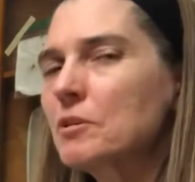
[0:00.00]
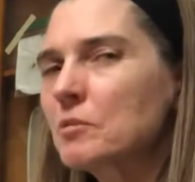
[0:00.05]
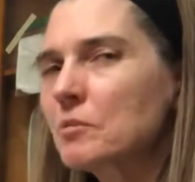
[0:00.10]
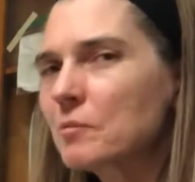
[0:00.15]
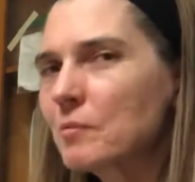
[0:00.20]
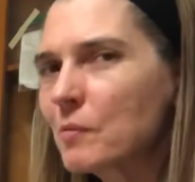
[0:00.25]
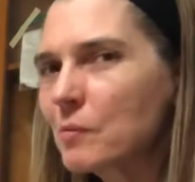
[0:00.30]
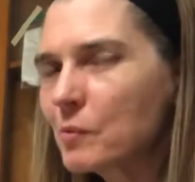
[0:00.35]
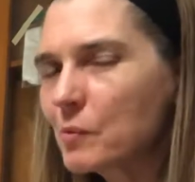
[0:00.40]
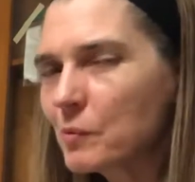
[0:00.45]
you
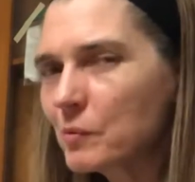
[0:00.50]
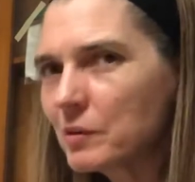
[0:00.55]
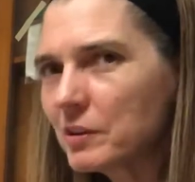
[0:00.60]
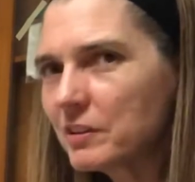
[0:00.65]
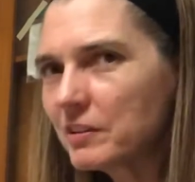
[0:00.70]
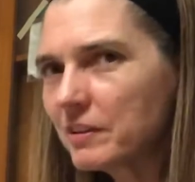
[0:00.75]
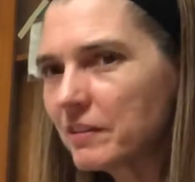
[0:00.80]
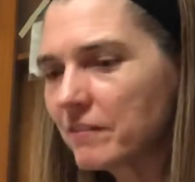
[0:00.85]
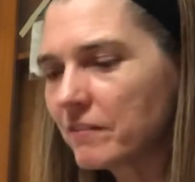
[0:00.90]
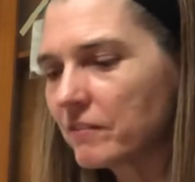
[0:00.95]
remember what we
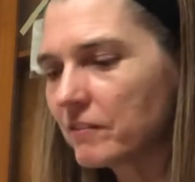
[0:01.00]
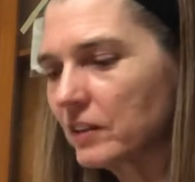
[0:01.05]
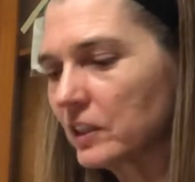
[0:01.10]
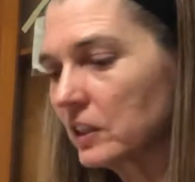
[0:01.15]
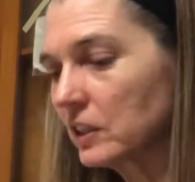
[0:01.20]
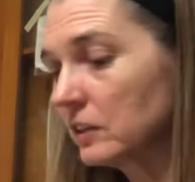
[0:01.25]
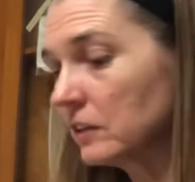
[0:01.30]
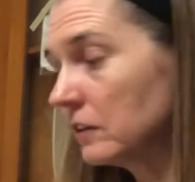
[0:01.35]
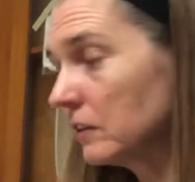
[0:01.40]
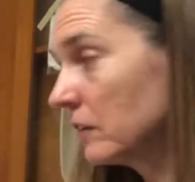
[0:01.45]
did
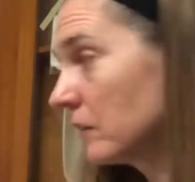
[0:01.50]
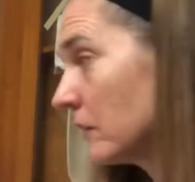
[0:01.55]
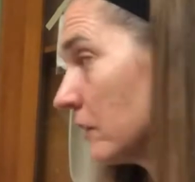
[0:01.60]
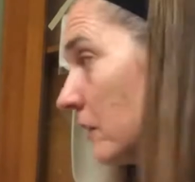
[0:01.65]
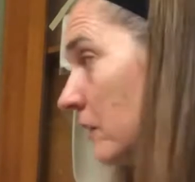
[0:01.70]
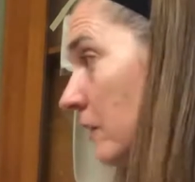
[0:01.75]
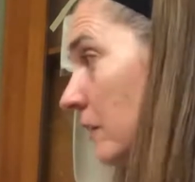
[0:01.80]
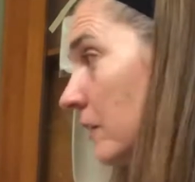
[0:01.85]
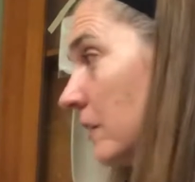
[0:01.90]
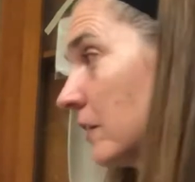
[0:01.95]
first?